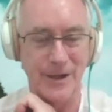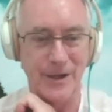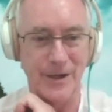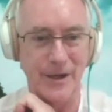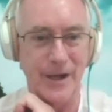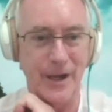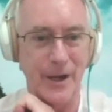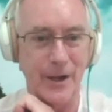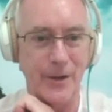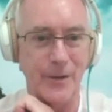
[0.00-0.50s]

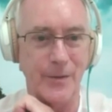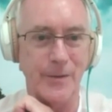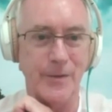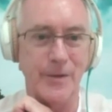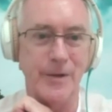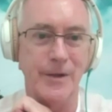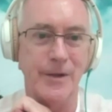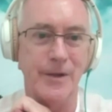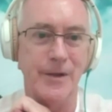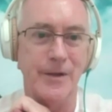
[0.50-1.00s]
Now,
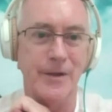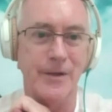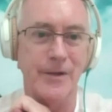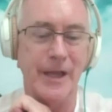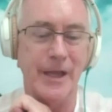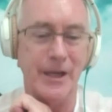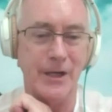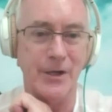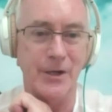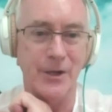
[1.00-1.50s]

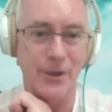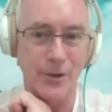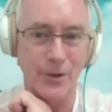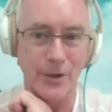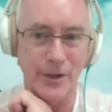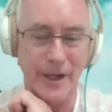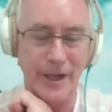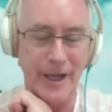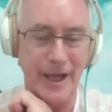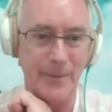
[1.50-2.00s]
that can
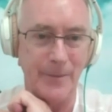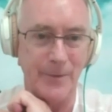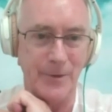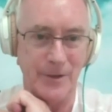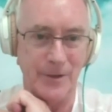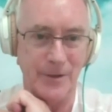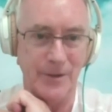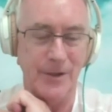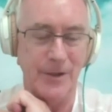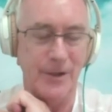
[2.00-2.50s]
only
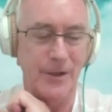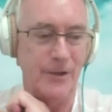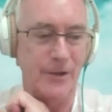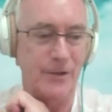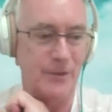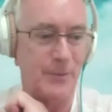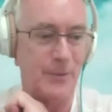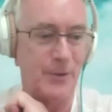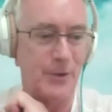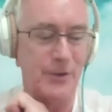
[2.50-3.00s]
happen if
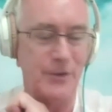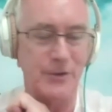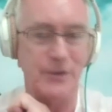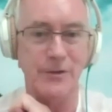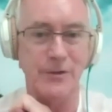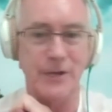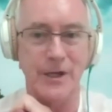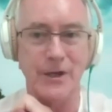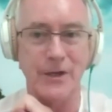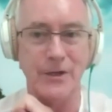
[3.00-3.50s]
the person who
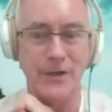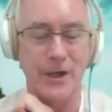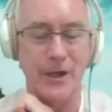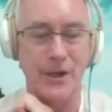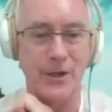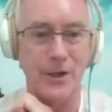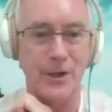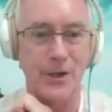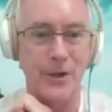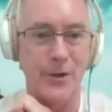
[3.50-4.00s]
takes
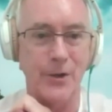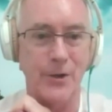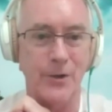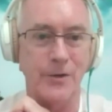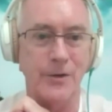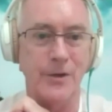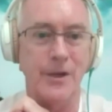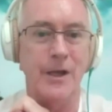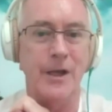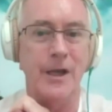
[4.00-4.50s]
out the
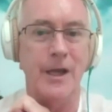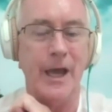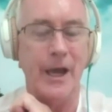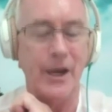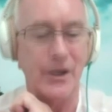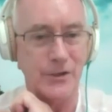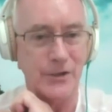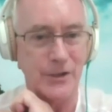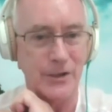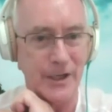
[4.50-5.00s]
loan
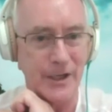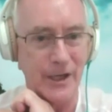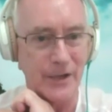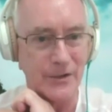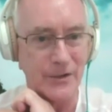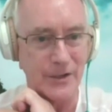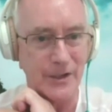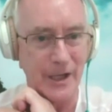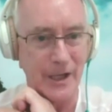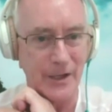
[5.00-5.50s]
actually takes
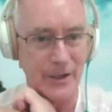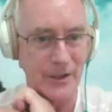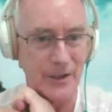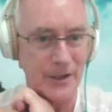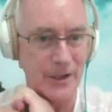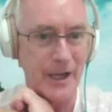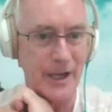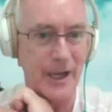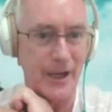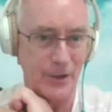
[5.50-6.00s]
it out in
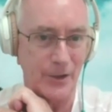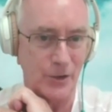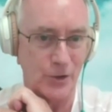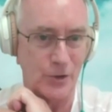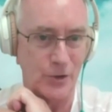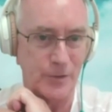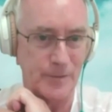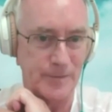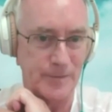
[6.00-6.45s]
cash.